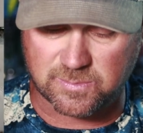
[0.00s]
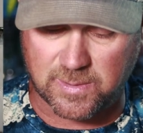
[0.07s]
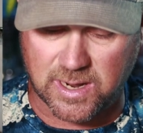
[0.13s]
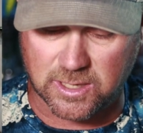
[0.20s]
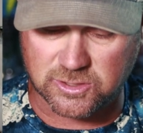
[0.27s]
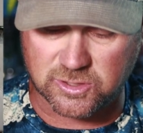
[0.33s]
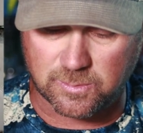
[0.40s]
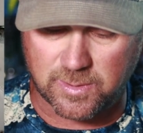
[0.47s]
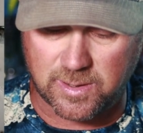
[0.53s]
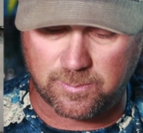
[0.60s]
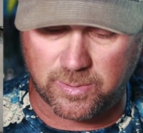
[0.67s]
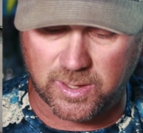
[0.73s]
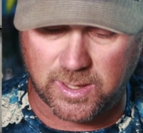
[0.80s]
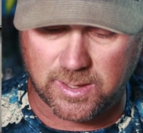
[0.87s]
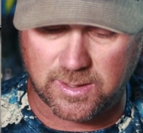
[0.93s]
sponsor me,
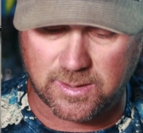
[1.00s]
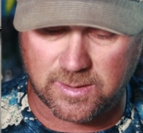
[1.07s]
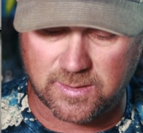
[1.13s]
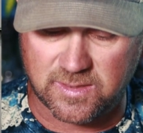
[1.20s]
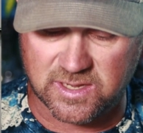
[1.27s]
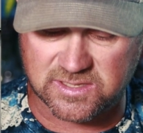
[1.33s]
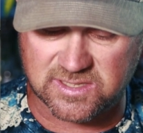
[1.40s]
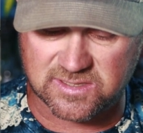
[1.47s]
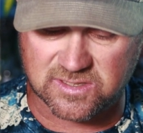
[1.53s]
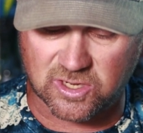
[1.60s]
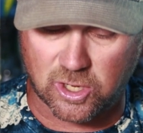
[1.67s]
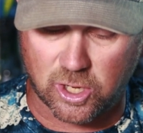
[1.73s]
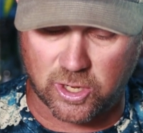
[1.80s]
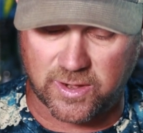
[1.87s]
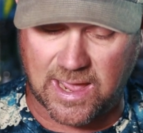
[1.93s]
but this is
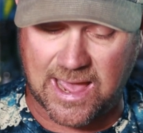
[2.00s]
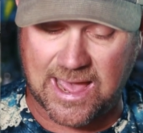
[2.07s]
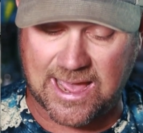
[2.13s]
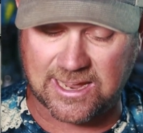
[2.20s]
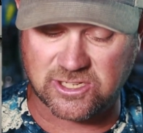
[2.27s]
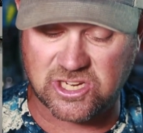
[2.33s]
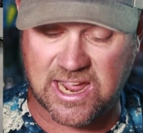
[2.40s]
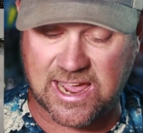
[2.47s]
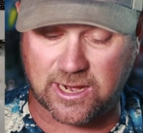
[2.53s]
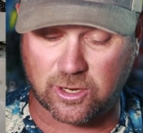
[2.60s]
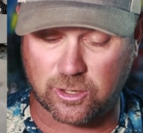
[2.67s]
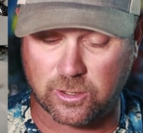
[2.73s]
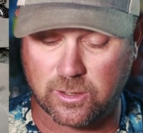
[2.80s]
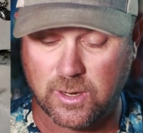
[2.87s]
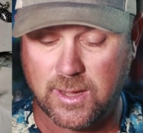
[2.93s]
called the
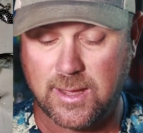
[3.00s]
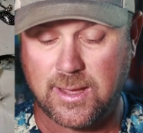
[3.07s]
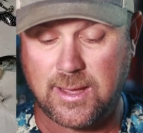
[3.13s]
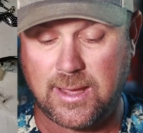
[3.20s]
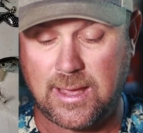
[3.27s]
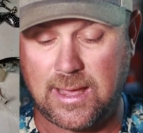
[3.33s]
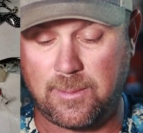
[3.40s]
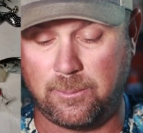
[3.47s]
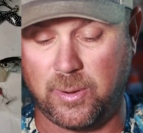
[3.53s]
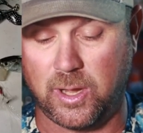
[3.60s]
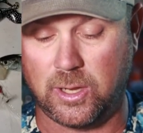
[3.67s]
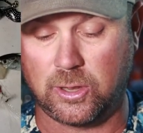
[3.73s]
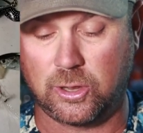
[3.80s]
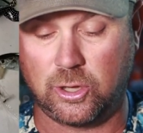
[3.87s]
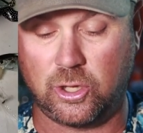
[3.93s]
Hijacker.
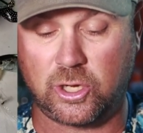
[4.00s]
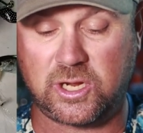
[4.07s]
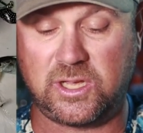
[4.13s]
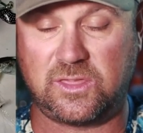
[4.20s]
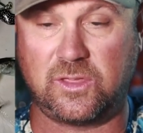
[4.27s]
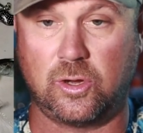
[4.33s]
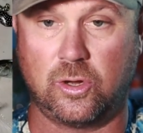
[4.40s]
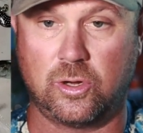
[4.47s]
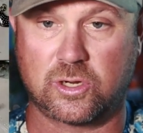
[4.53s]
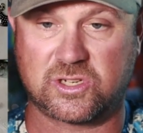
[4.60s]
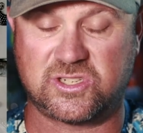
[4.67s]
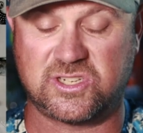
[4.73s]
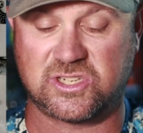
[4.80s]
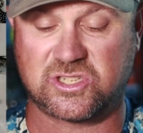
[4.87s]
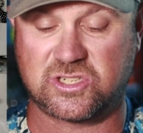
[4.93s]
But look at the hook
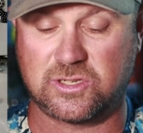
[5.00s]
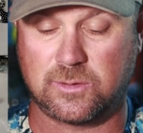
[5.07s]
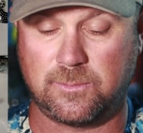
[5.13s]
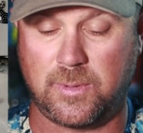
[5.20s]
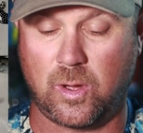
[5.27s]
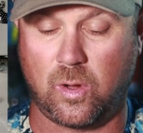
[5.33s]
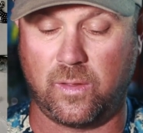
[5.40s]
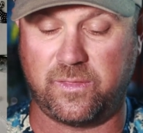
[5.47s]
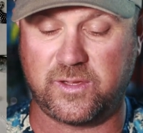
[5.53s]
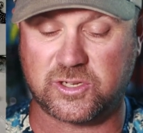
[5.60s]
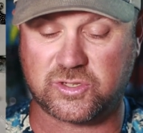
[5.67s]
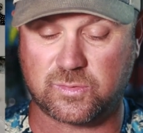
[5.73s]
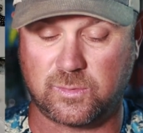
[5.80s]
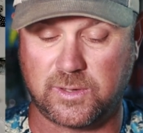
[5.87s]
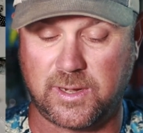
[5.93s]
system on
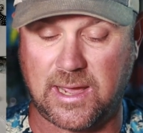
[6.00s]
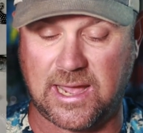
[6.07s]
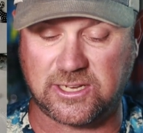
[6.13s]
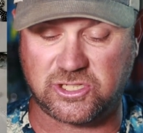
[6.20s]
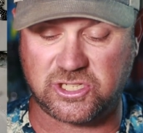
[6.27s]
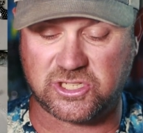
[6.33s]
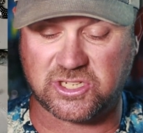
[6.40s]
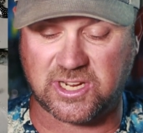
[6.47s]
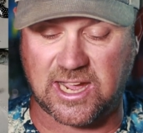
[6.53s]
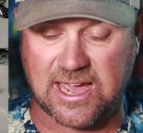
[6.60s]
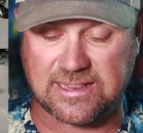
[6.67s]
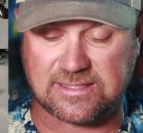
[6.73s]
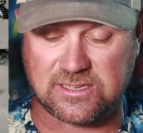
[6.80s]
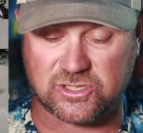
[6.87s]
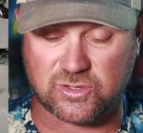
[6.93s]
this one. I just
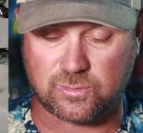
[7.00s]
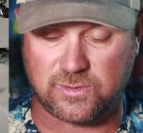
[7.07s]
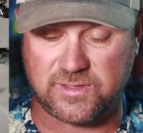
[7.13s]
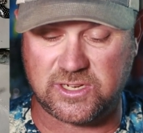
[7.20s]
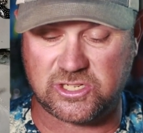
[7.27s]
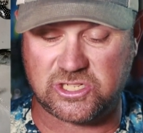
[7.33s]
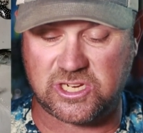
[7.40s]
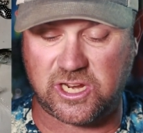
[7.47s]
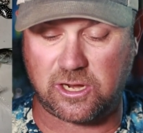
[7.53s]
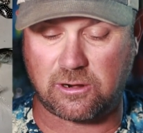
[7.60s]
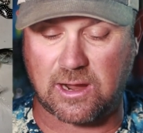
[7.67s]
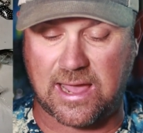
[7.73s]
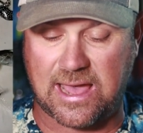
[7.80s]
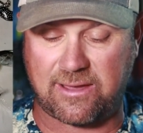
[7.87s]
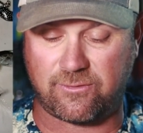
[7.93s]
got this one this
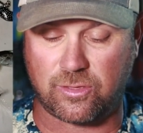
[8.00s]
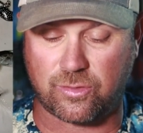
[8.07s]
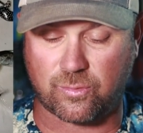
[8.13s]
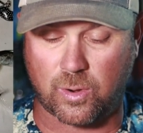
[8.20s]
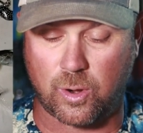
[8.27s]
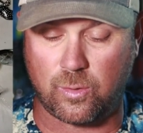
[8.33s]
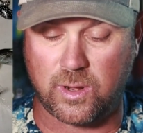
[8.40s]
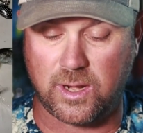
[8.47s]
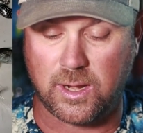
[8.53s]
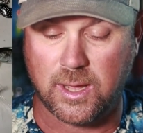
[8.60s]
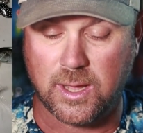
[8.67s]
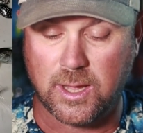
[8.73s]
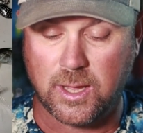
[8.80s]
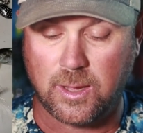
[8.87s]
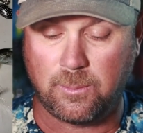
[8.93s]
year. I haven't thrown it.
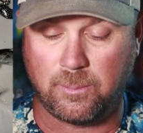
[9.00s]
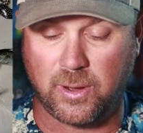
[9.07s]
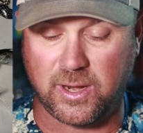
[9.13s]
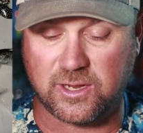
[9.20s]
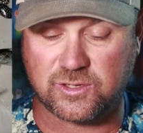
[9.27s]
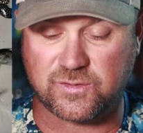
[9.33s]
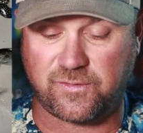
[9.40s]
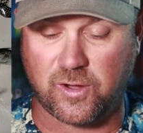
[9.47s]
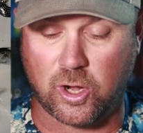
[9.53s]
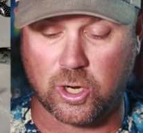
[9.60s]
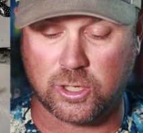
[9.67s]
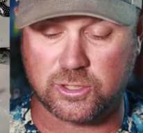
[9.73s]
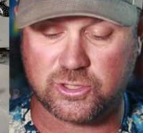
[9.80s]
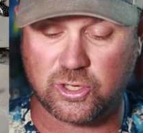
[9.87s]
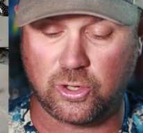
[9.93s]
But as
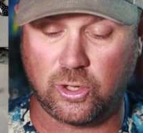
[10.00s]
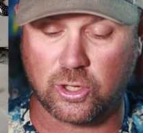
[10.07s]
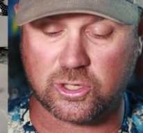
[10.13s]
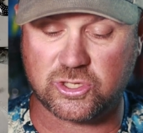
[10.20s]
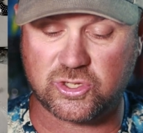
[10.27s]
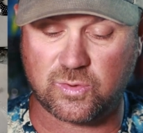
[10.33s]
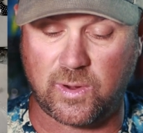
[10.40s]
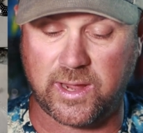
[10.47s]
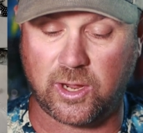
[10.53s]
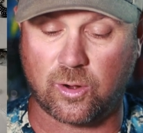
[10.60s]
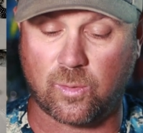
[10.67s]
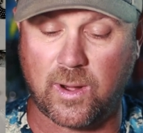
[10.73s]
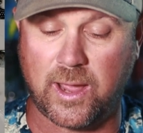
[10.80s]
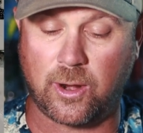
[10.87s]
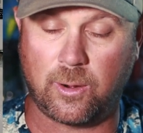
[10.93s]
far as hooks swinging
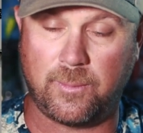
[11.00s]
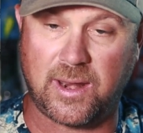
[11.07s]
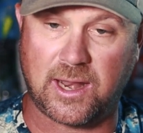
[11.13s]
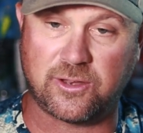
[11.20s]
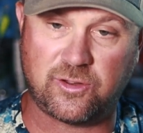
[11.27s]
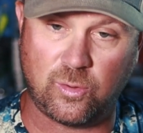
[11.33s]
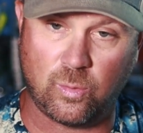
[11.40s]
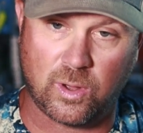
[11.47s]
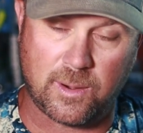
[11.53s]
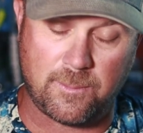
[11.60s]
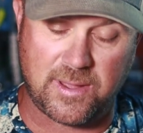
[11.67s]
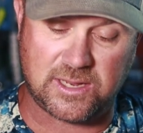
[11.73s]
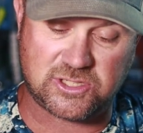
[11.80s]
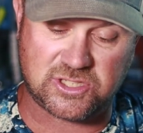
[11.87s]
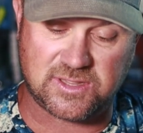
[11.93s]
around them, and I do want to
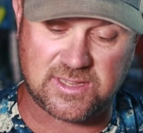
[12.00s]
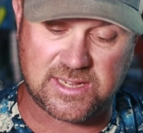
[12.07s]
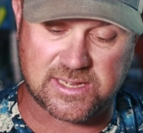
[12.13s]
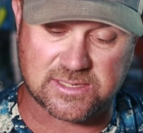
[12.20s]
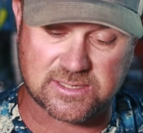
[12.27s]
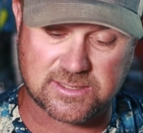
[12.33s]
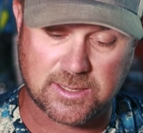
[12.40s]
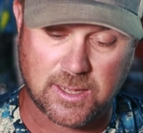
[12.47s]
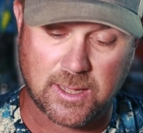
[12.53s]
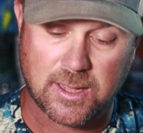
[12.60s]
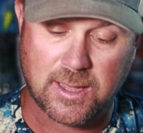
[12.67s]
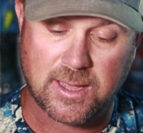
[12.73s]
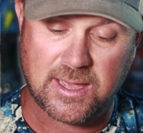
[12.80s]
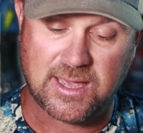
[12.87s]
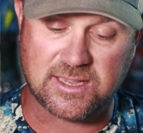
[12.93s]
mention this,
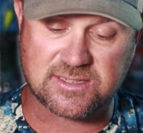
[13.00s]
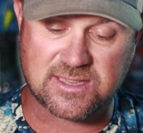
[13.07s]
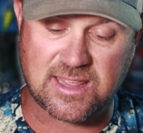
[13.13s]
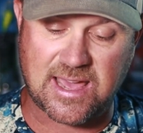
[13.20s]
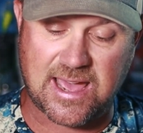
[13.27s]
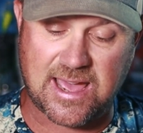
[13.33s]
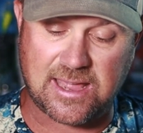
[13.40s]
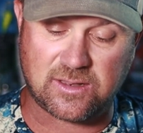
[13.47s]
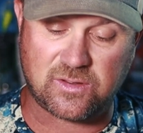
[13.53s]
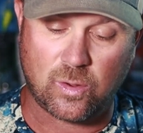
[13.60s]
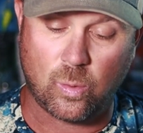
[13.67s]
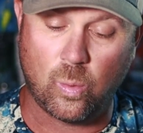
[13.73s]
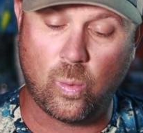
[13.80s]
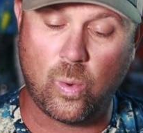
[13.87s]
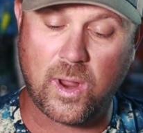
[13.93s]
is that
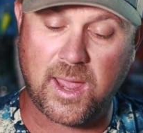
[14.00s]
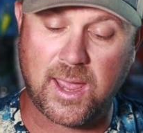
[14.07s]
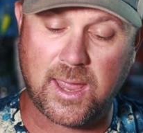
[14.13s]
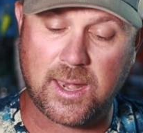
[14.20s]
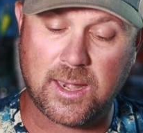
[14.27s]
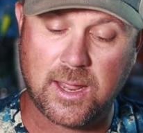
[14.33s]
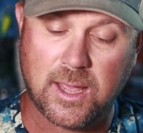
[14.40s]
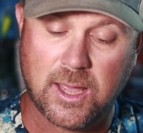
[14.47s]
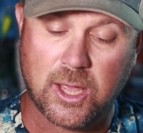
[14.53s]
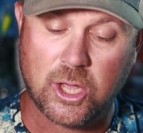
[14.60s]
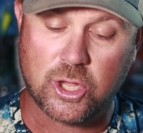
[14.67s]
when